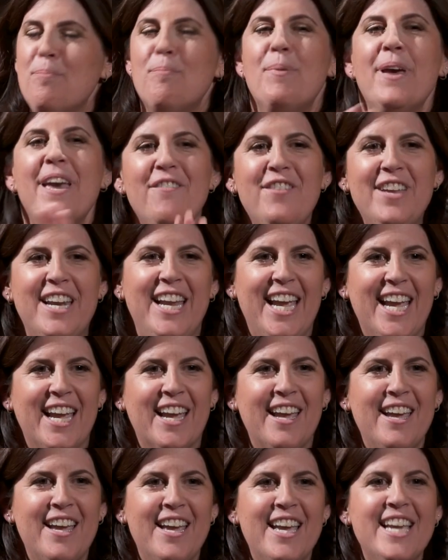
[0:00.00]

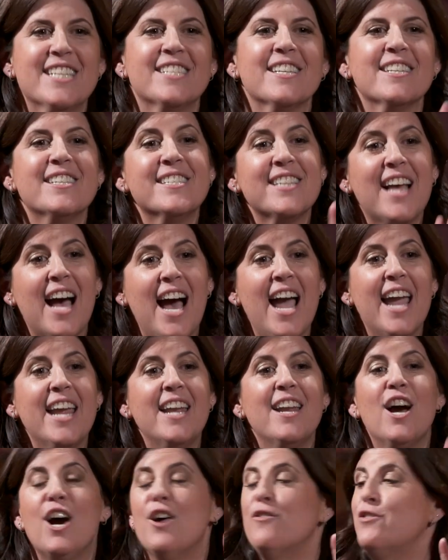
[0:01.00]
Pivoting is a
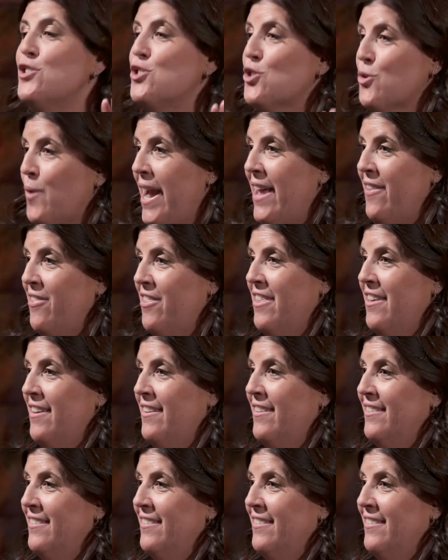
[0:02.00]
sign of strength.